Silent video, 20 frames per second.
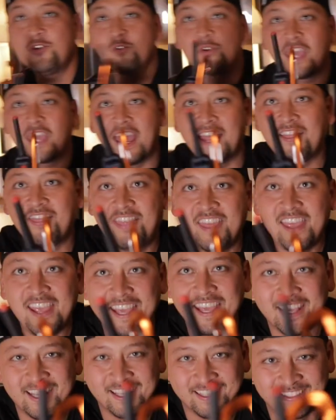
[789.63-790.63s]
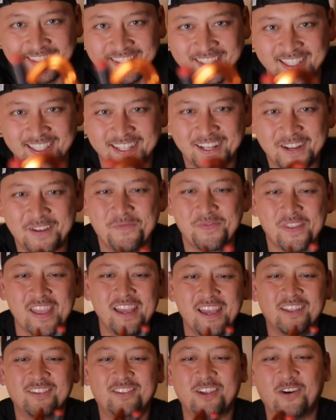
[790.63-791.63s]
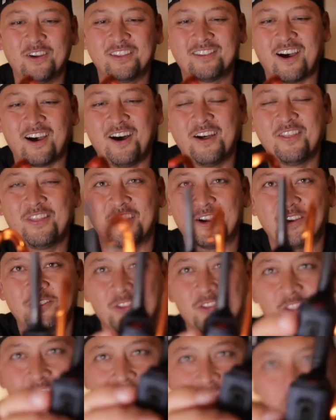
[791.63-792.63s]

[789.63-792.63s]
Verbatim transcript: you get this. So it's on there. So there's